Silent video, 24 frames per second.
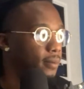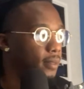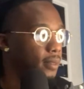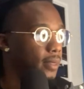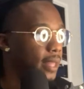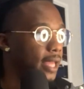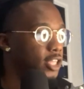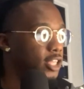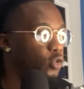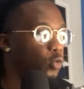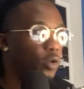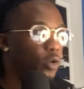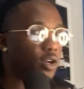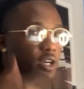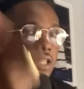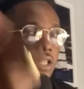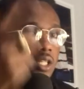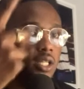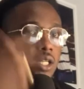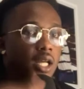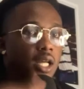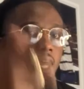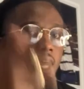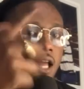That is one of
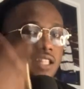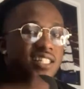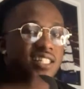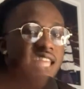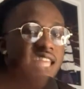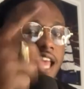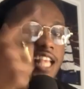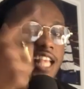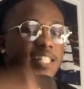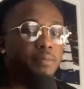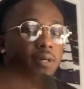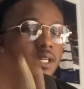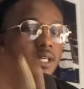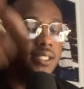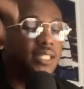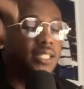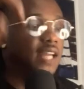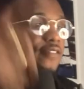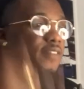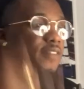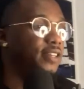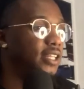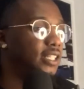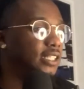the textbook
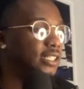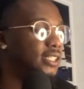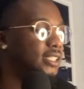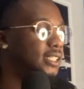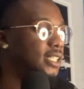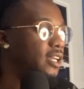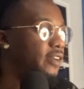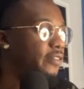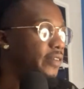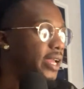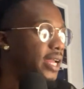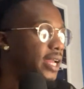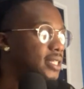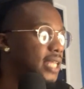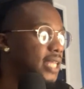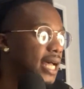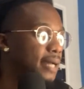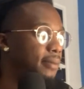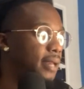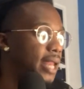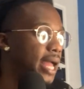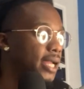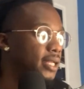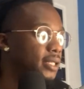definitions of
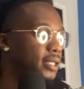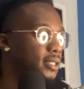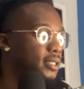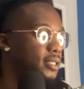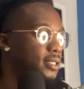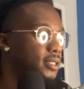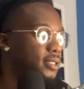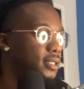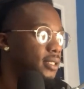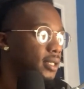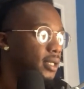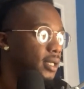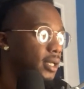anti-blackness.